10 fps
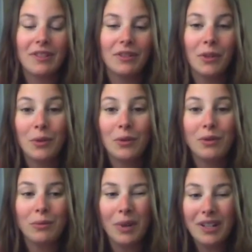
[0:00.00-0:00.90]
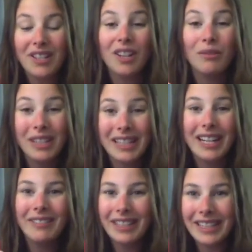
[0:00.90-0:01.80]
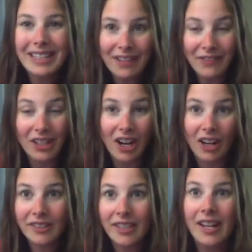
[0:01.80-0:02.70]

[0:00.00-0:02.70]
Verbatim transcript: Those ones are really, really difficult.